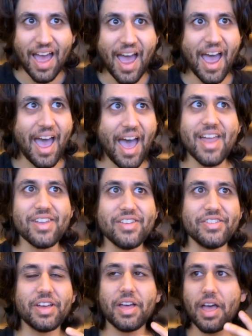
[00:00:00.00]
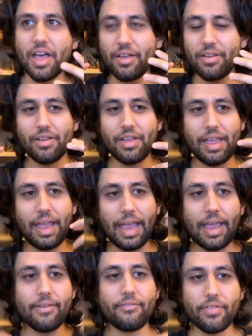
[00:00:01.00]
and
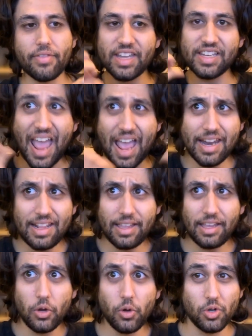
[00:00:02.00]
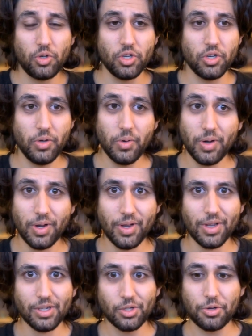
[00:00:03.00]
if there's anything you can do
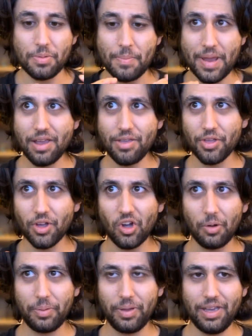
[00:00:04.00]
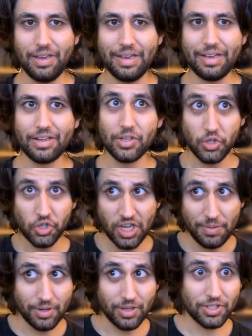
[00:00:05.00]
to make the hobby
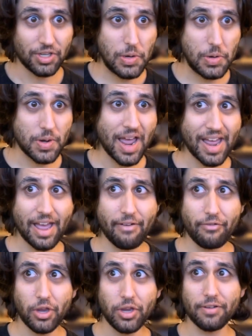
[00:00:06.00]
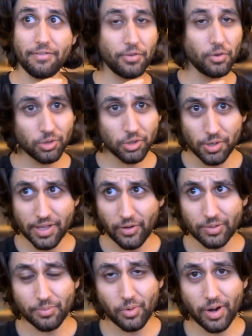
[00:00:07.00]
cheap so you can have your full
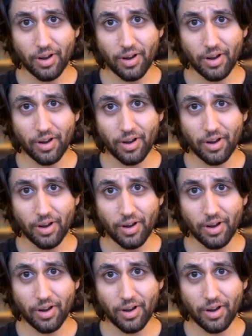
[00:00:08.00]
2000 point